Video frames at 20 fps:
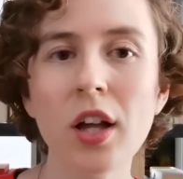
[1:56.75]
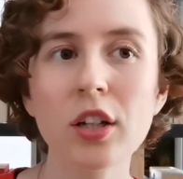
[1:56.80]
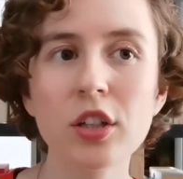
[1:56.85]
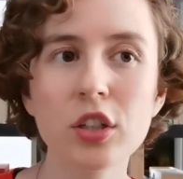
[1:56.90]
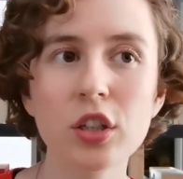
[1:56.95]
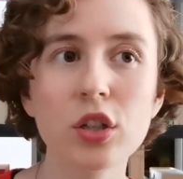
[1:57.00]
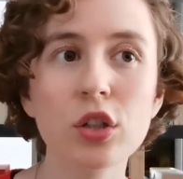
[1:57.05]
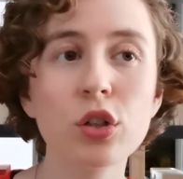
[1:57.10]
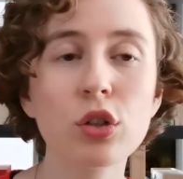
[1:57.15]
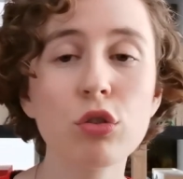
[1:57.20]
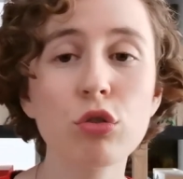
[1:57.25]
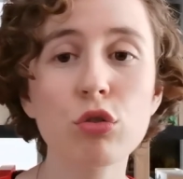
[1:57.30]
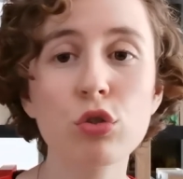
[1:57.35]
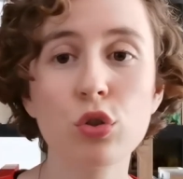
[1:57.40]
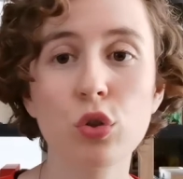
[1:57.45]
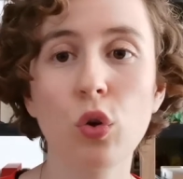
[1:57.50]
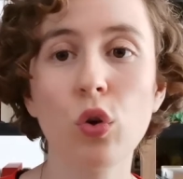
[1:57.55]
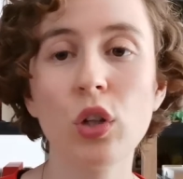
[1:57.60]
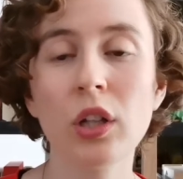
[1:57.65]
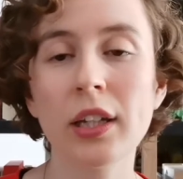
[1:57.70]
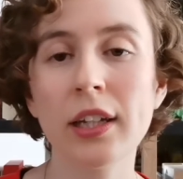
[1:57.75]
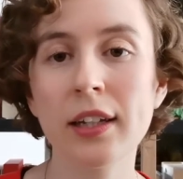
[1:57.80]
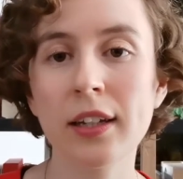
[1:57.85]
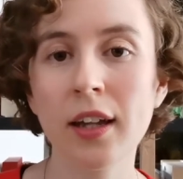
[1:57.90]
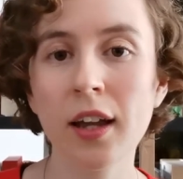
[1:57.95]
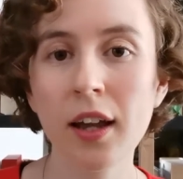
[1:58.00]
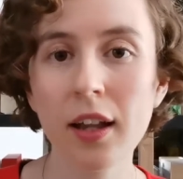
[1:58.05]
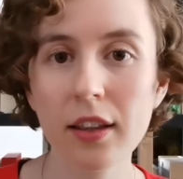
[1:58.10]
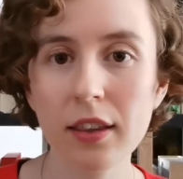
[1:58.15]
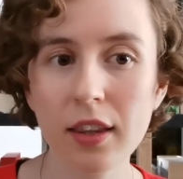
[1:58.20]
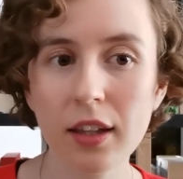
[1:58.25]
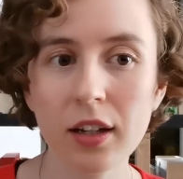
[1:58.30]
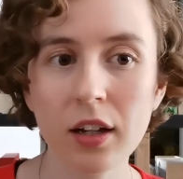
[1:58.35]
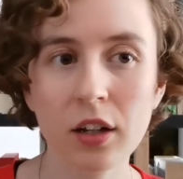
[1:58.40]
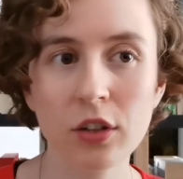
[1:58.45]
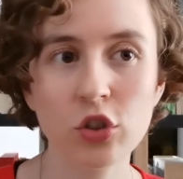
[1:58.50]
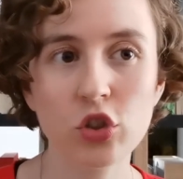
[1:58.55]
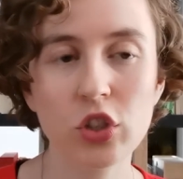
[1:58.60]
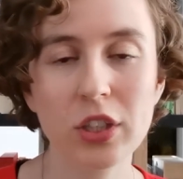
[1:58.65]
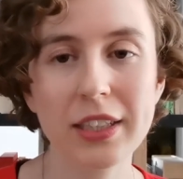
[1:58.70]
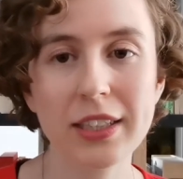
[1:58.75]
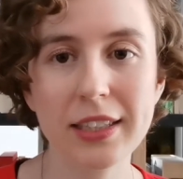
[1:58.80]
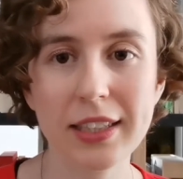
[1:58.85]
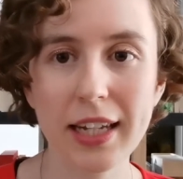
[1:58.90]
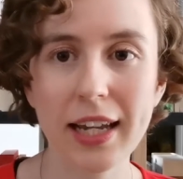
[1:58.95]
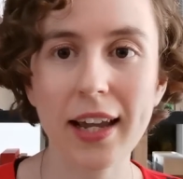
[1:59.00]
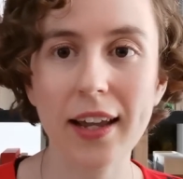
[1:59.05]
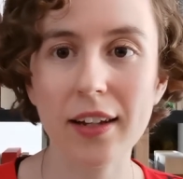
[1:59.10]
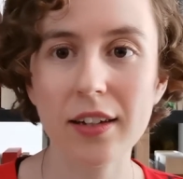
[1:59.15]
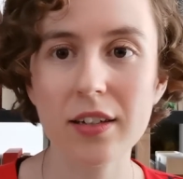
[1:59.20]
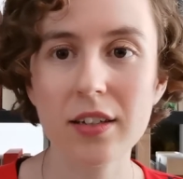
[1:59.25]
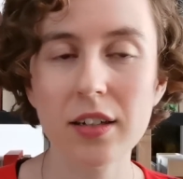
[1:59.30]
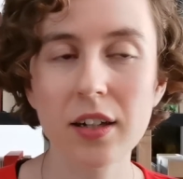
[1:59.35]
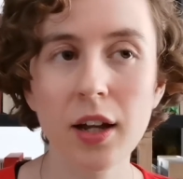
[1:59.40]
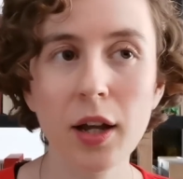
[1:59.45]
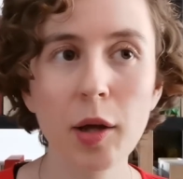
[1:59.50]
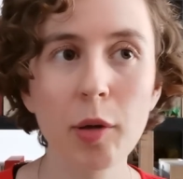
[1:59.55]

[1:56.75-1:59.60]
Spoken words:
to controlling the country's debt.